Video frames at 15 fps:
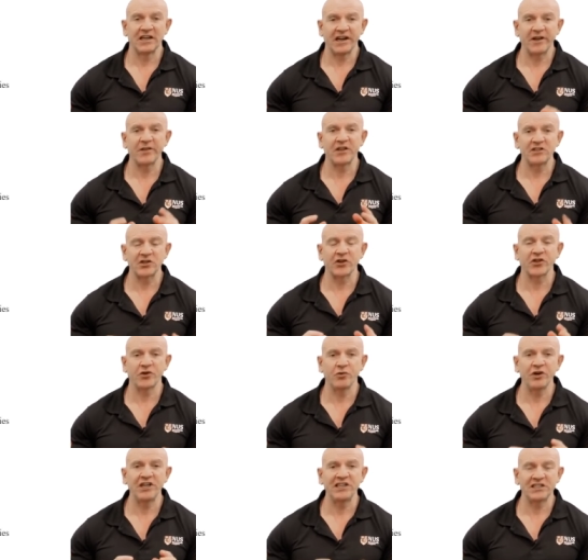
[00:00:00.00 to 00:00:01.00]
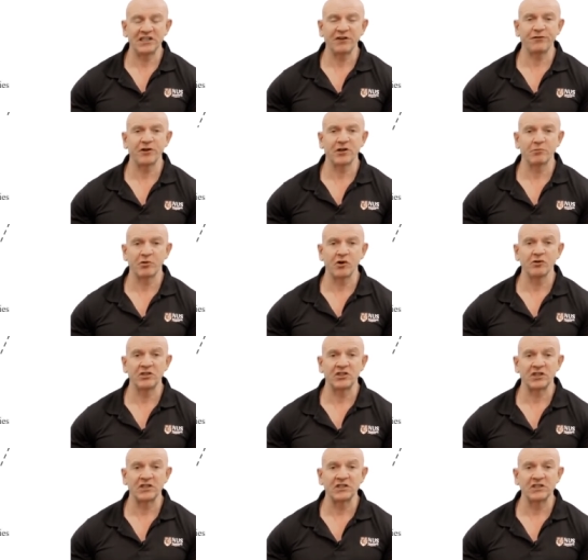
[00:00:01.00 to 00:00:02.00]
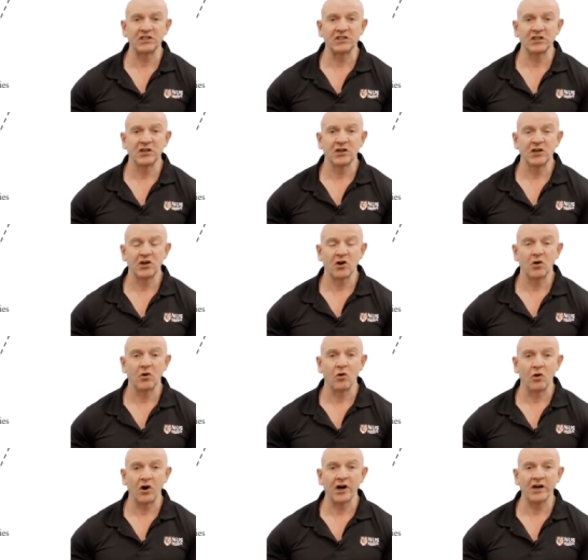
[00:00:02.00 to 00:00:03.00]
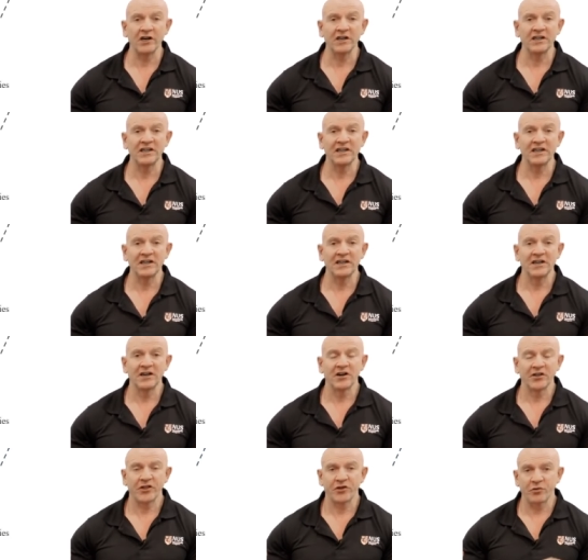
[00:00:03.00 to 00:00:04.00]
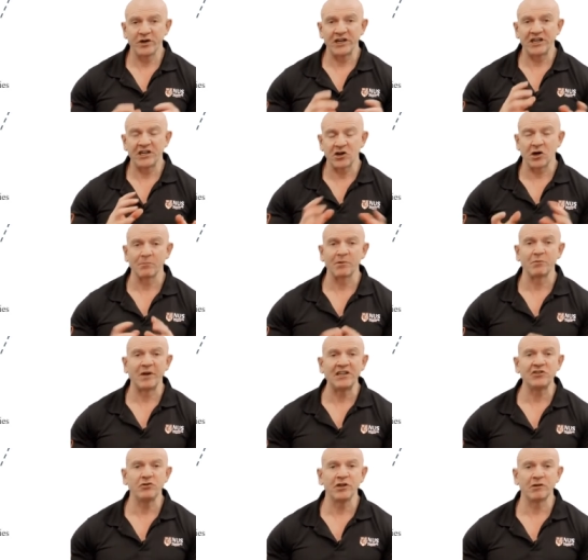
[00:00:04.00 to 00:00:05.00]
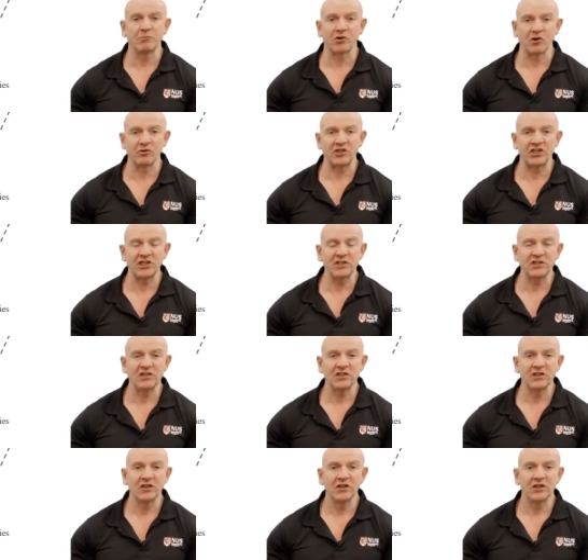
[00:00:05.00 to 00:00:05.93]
And these are 3 different approaches or 3 complementary approaches